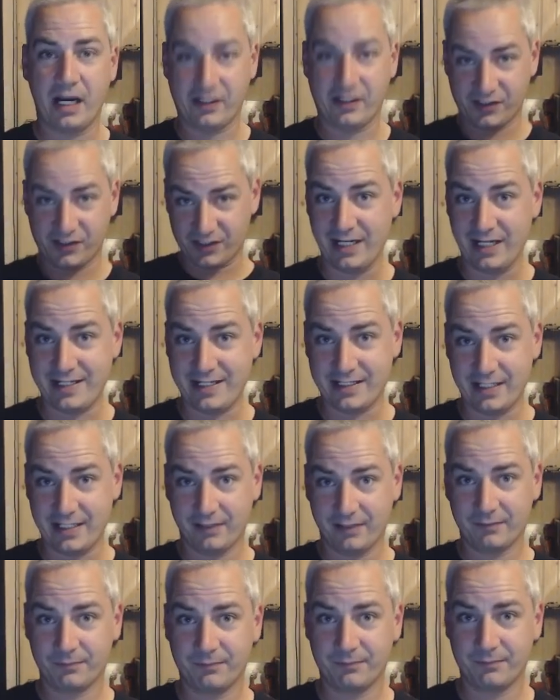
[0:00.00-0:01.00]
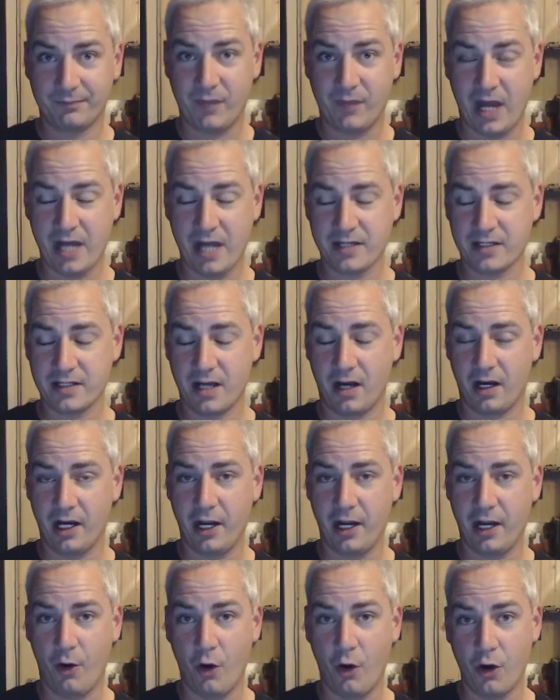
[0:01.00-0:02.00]
exciting that I
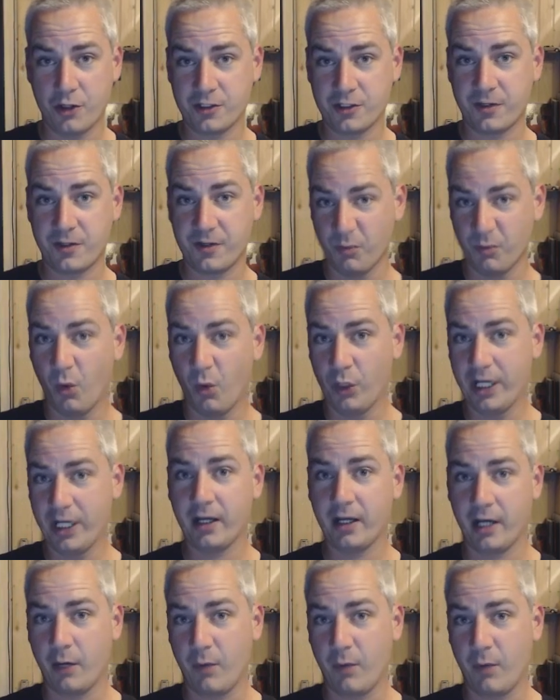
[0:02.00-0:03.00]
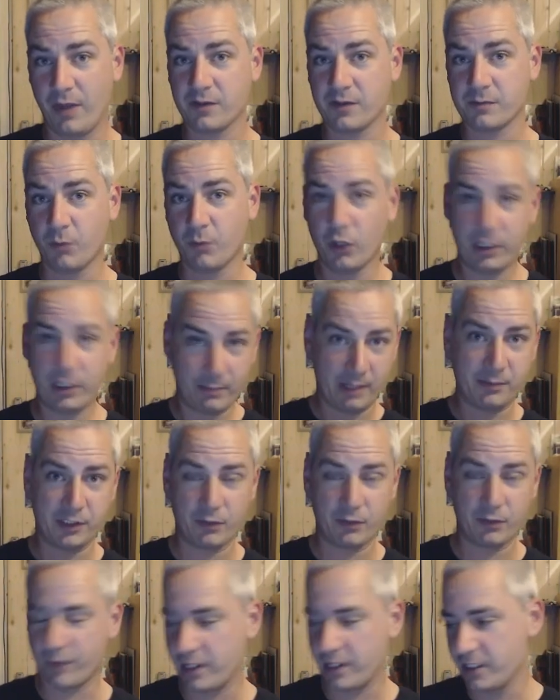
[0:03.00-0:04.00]
heard this morning and I read this morning, maybe
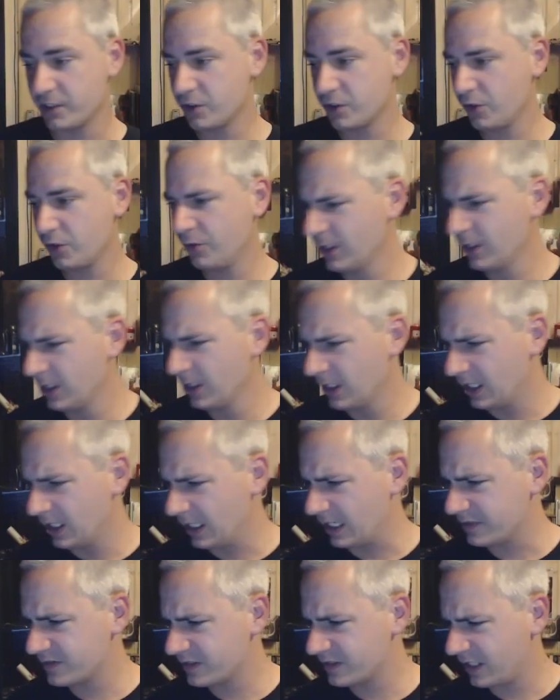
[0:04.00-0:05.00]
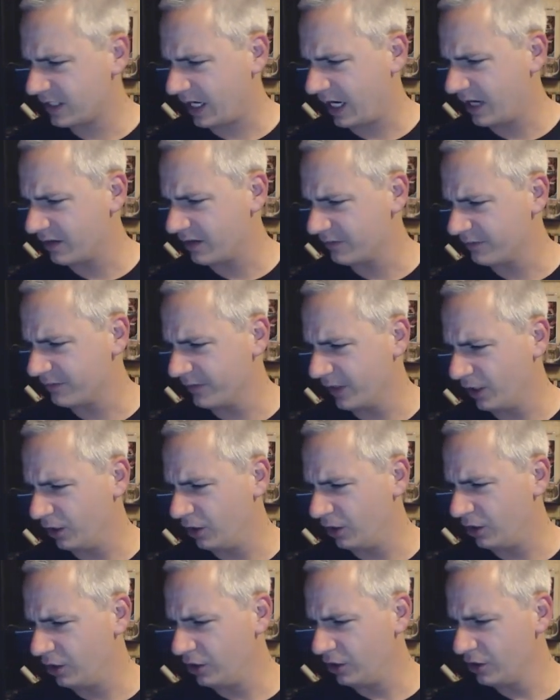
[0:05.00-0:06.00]
you've read it too, let's have a
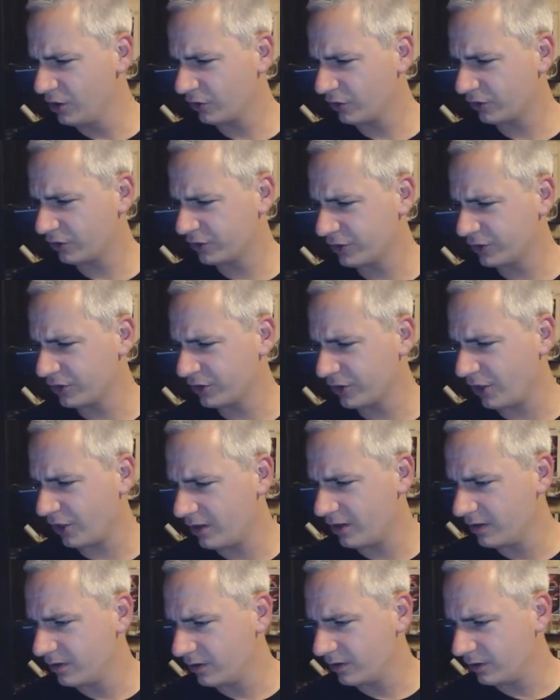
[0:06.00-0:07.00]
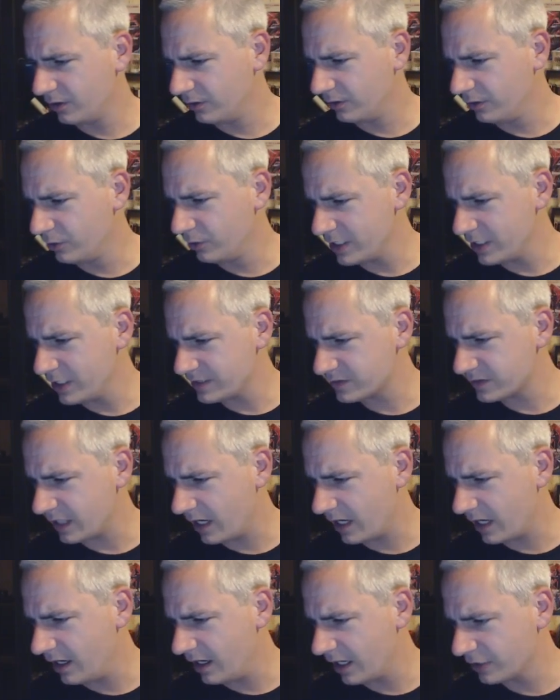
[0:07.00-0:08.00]
look. Luis
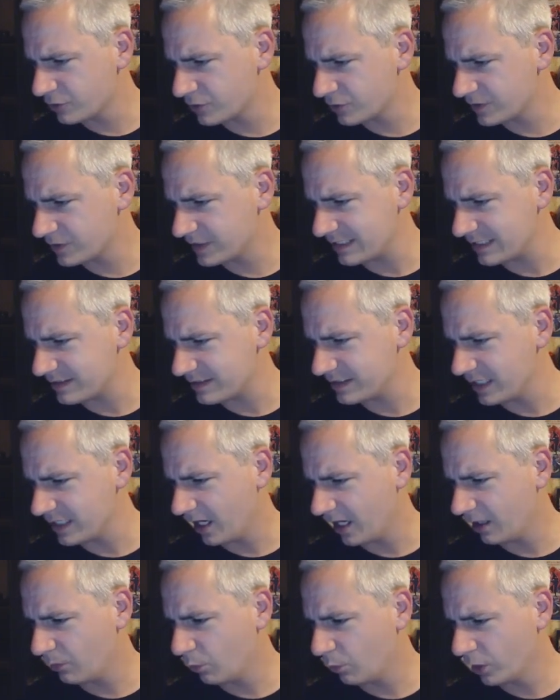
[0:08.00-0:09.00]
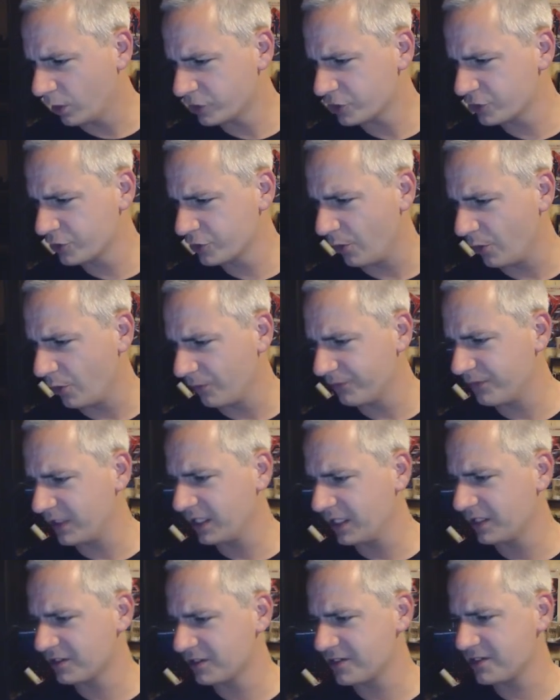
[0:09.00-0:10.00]
La Justicia watched
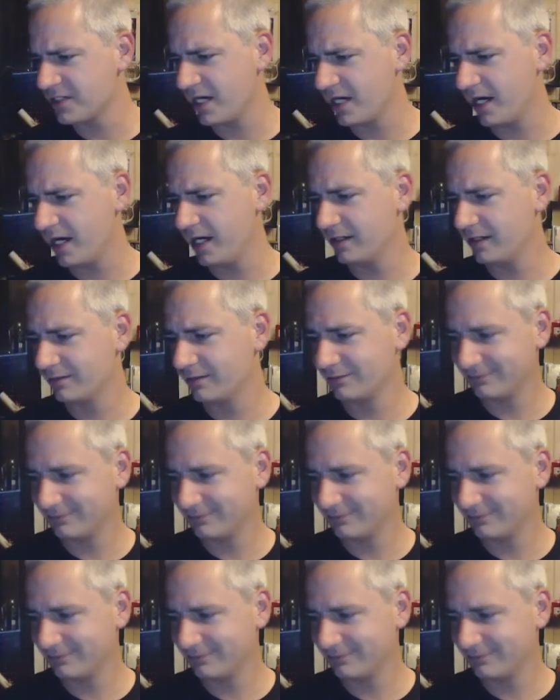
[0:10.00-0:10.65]
Goldfinger today.